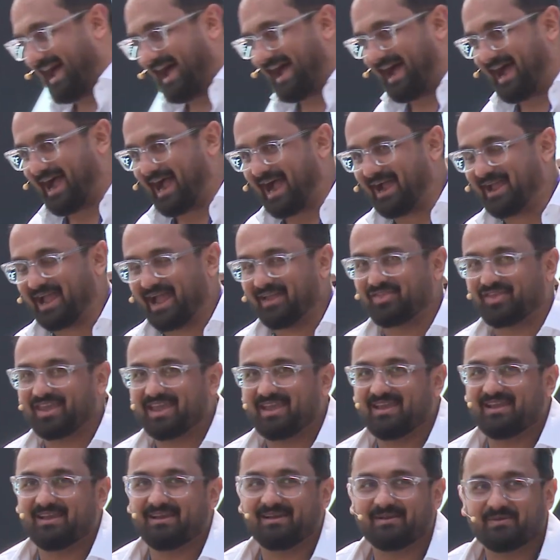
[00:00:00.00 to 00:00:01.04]
I
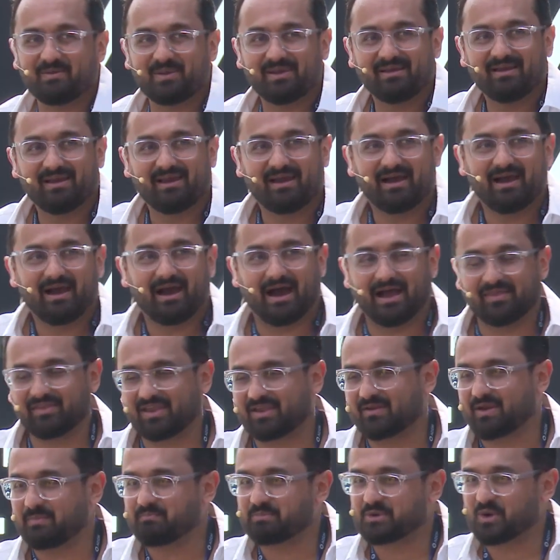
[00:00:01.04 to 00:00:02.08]
think
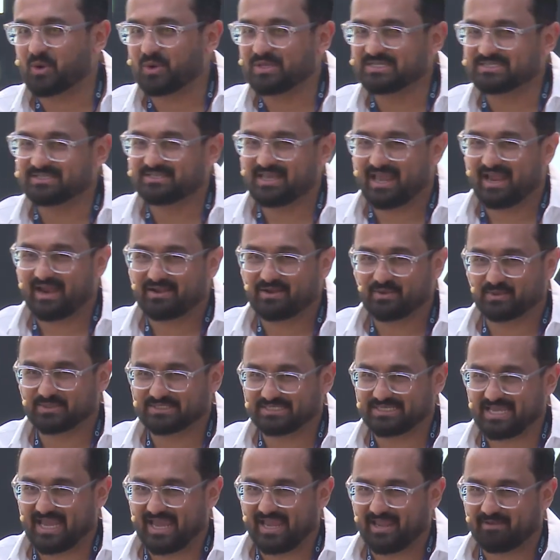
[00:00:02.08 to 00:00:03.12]
crypto is there to
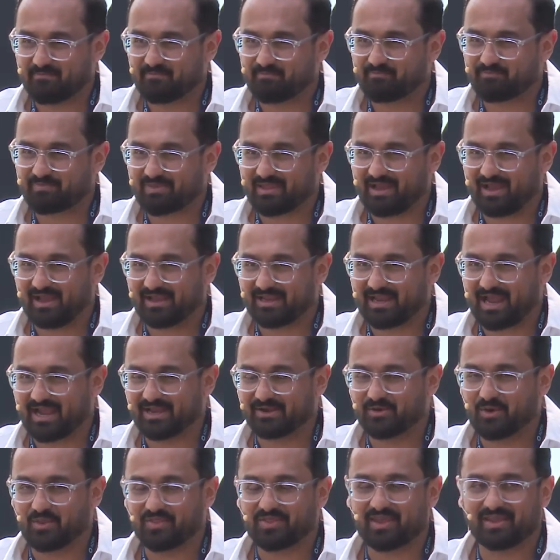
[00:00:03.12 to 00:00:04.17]
stay. I
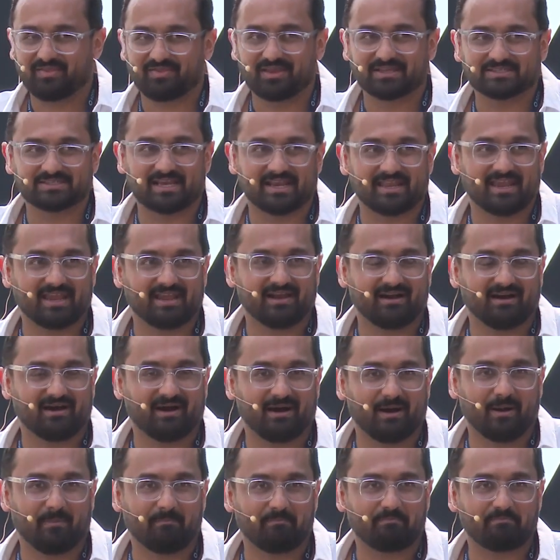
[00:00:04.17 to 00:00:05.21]
don't think there's any
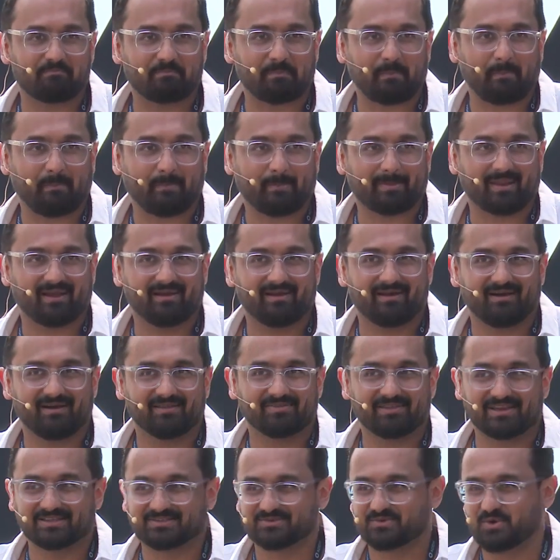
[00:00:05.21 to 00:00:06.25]

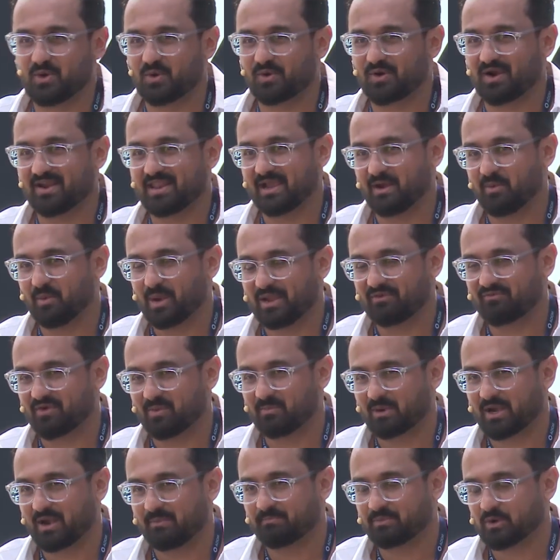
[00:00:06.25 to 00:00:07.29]
there's no running away from
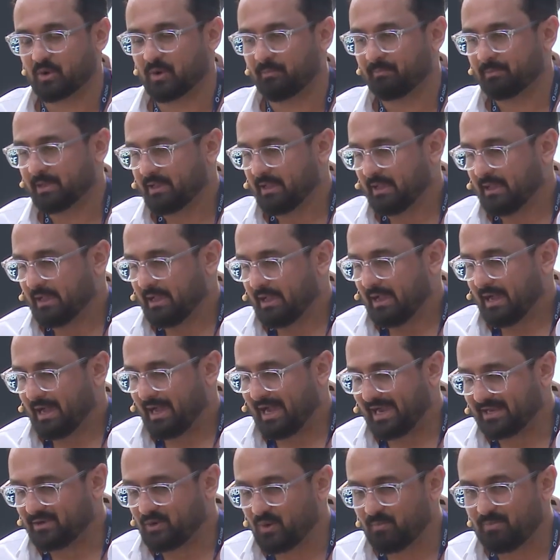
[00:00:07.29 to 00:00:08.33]
crypto.
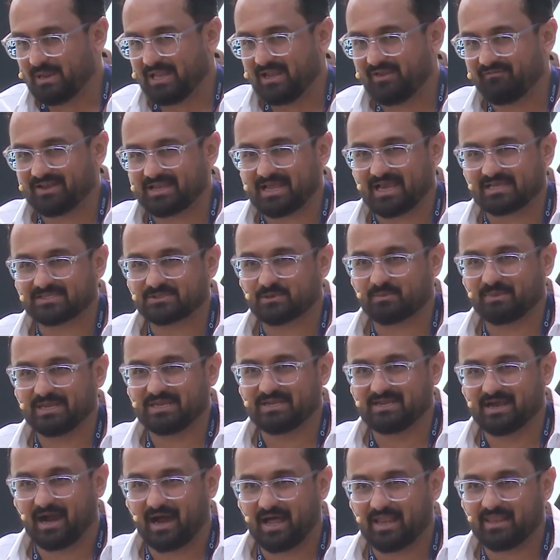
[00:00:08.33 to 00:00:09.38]
I do believe it has to be
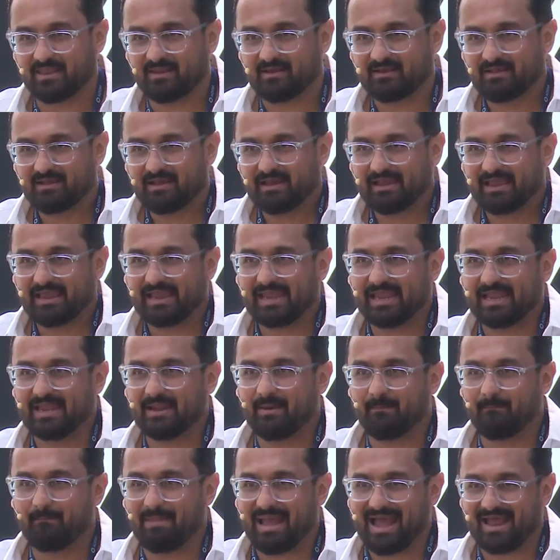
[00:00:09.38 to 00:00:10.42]
done in a
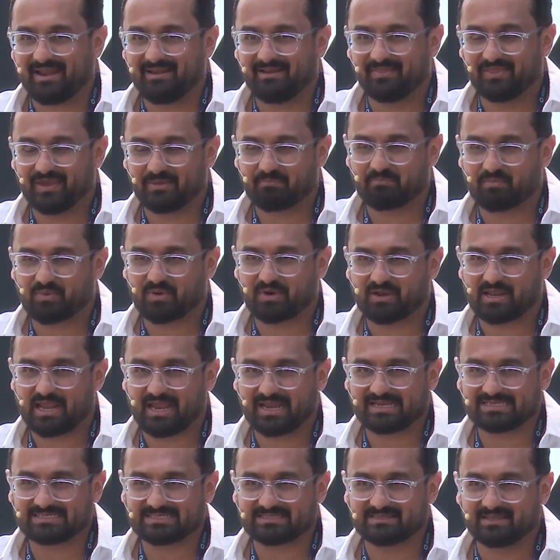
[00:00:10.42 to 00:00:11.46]
manner that
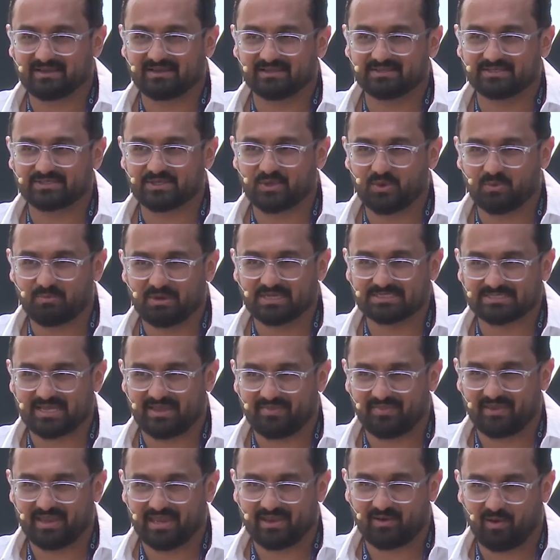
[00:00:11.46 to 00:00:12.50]
protects the consumers
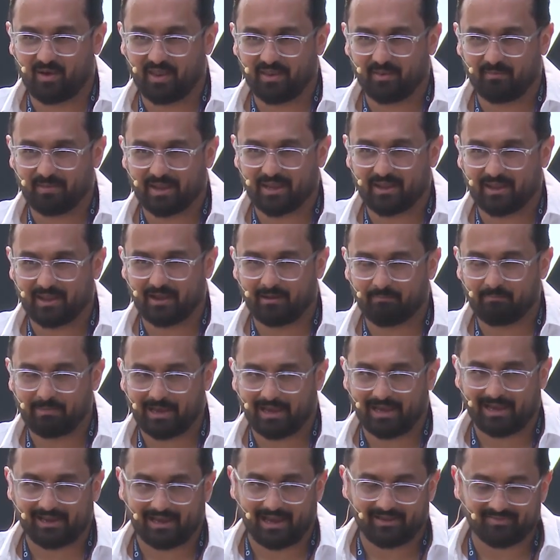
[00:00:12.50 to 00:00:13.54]
and the economy. Yeah,
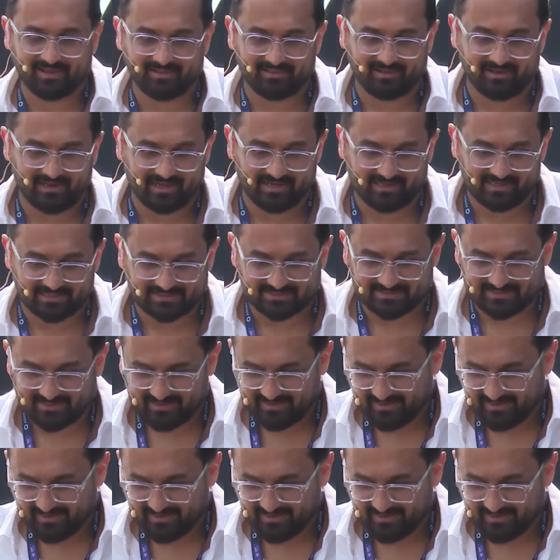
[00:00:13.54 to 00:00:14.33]
I think the latest